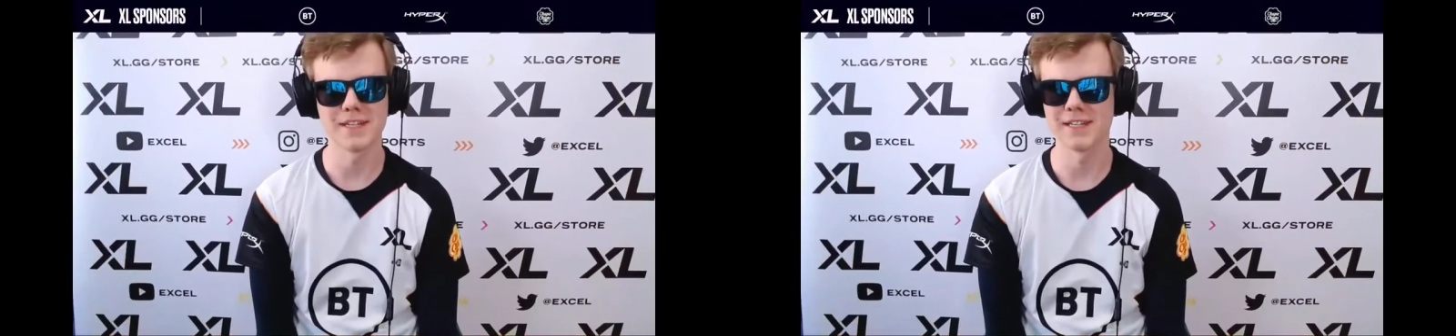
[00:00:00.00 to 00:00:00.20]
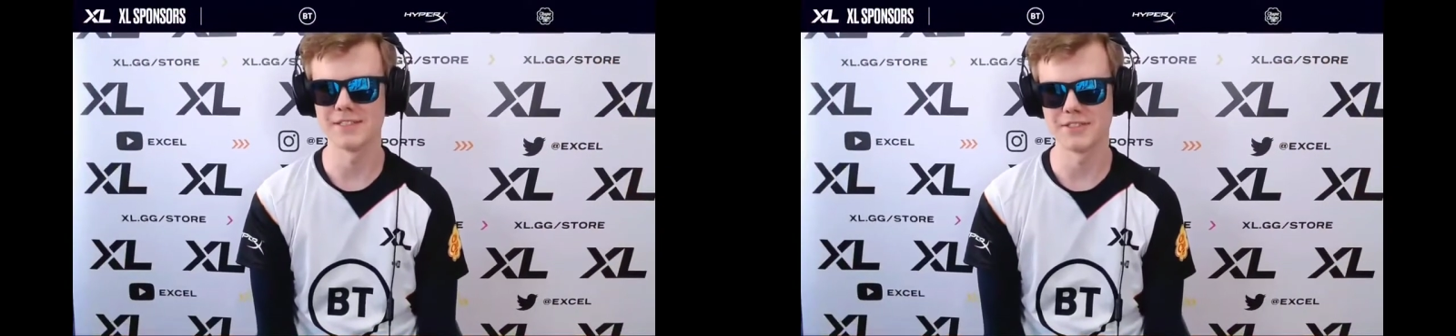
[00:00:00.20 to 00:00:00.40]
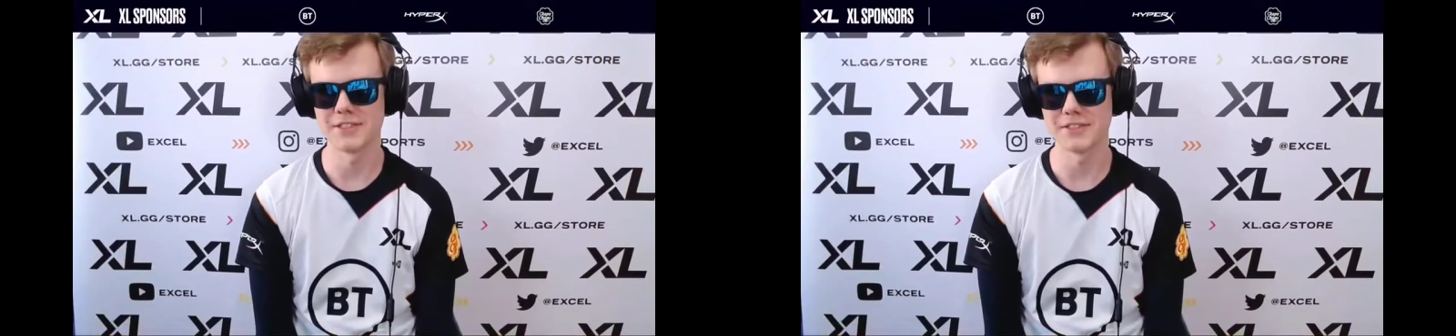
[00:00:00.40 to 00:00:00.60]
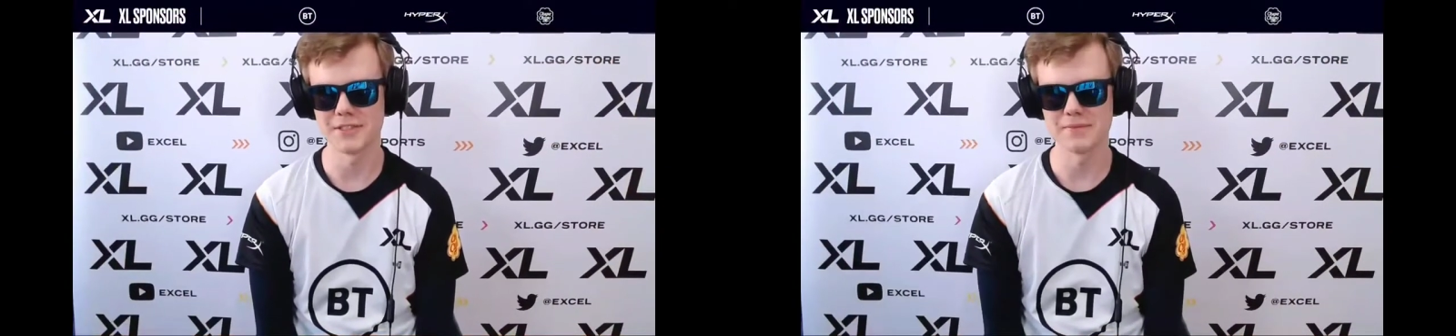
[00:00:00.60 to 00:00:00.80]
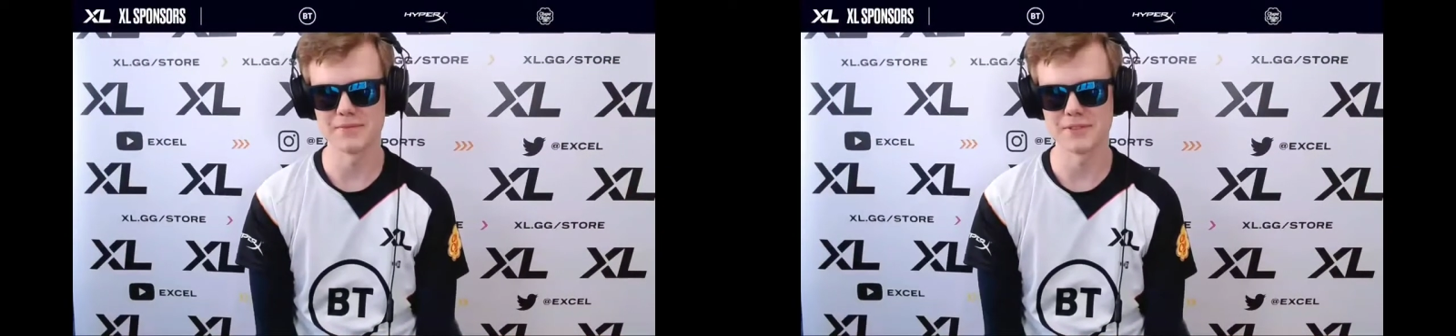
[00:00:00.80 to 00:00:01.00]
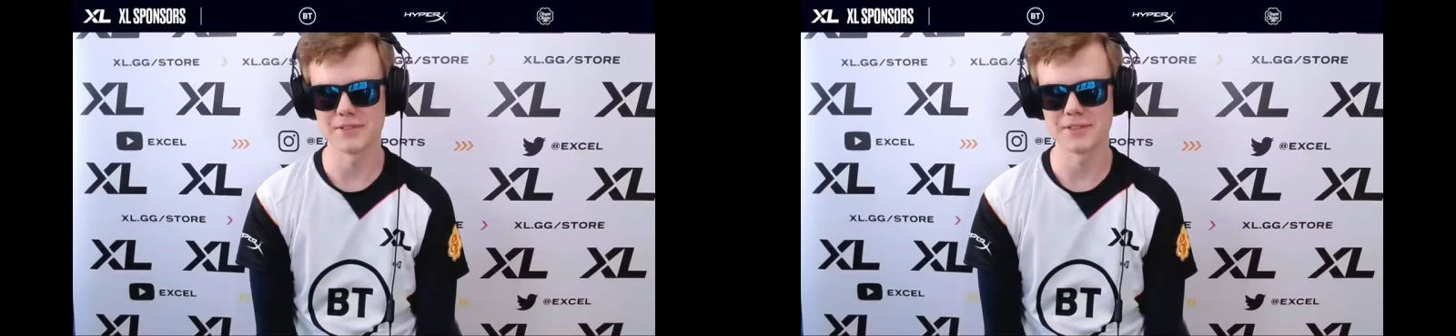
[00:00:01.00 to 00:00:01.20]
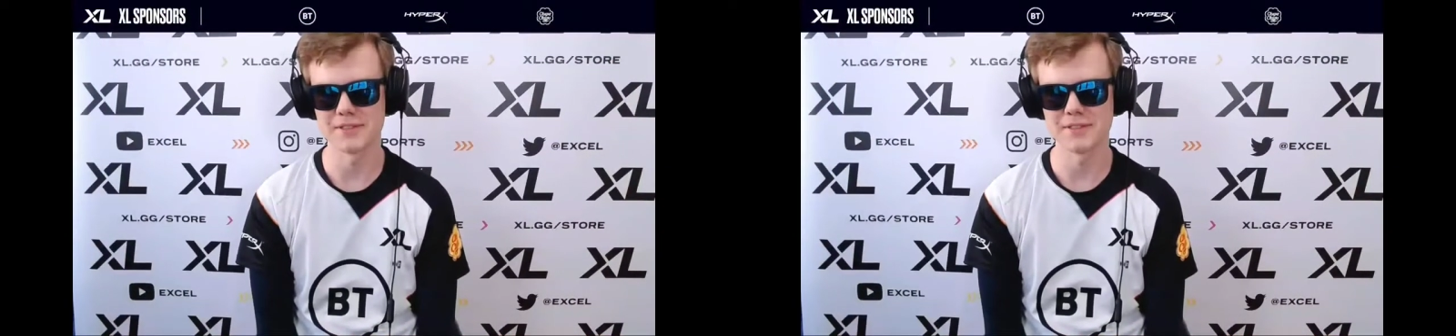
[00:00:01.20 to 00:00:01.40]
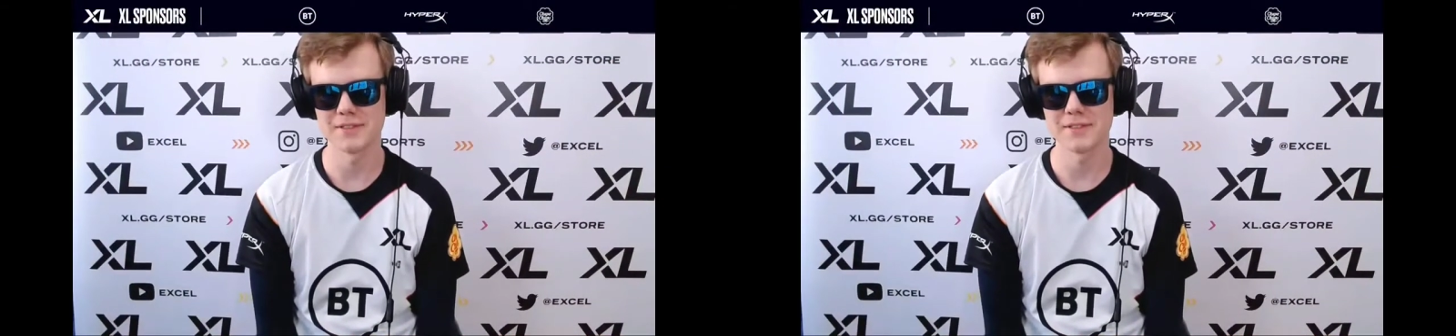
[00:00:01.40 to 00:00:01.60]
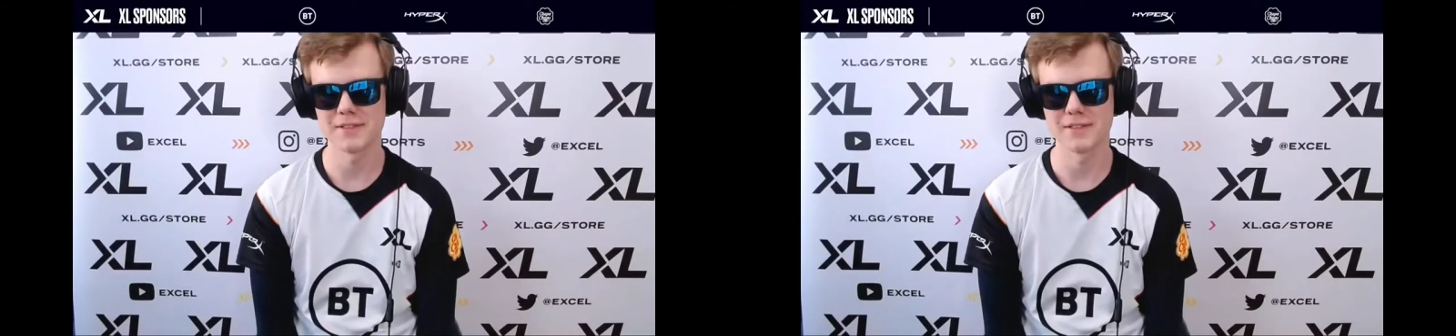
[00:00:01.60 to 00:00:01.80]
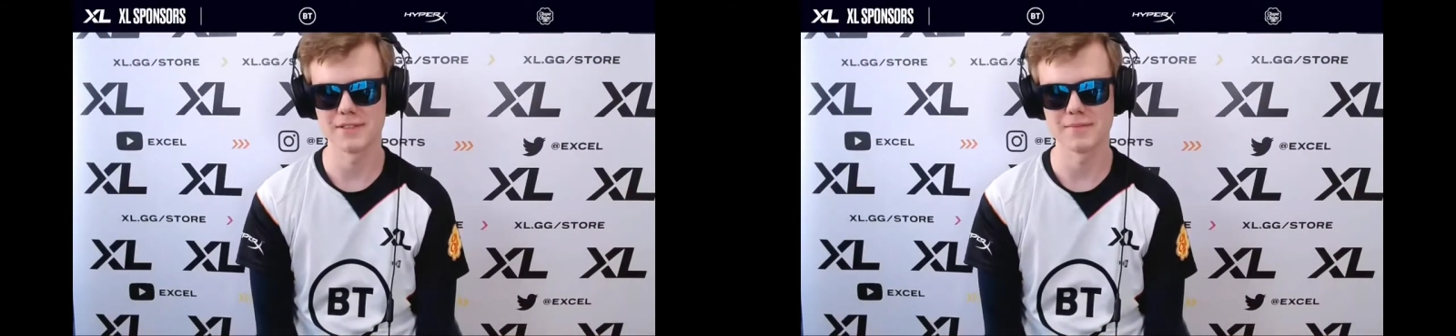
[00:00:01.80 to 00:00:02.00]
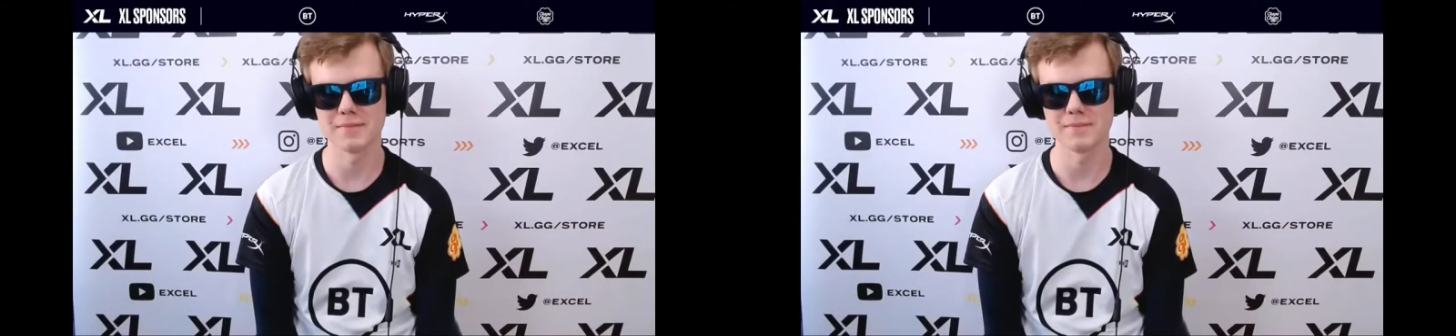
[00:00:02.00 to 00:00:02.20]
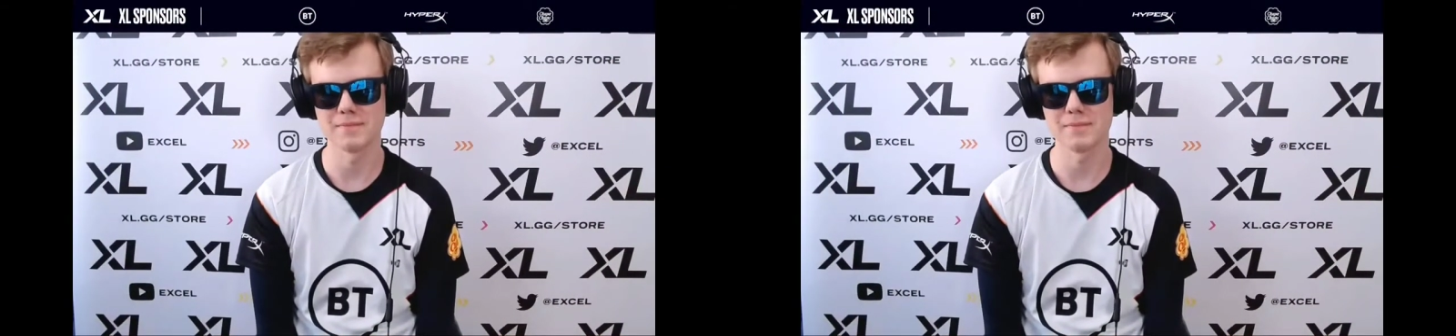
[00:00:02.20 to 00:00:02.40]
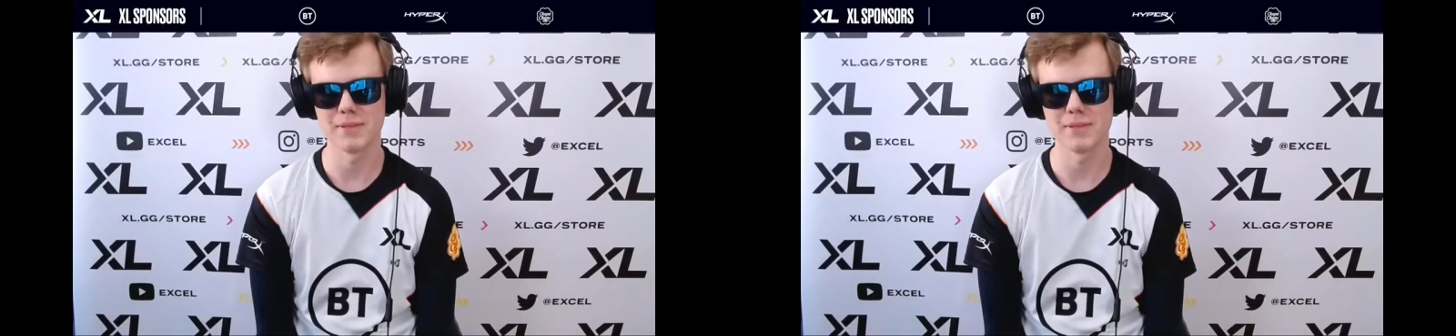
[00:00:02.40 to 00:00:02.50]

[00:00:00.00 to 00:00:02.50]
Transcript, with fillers: I can't judge them for um,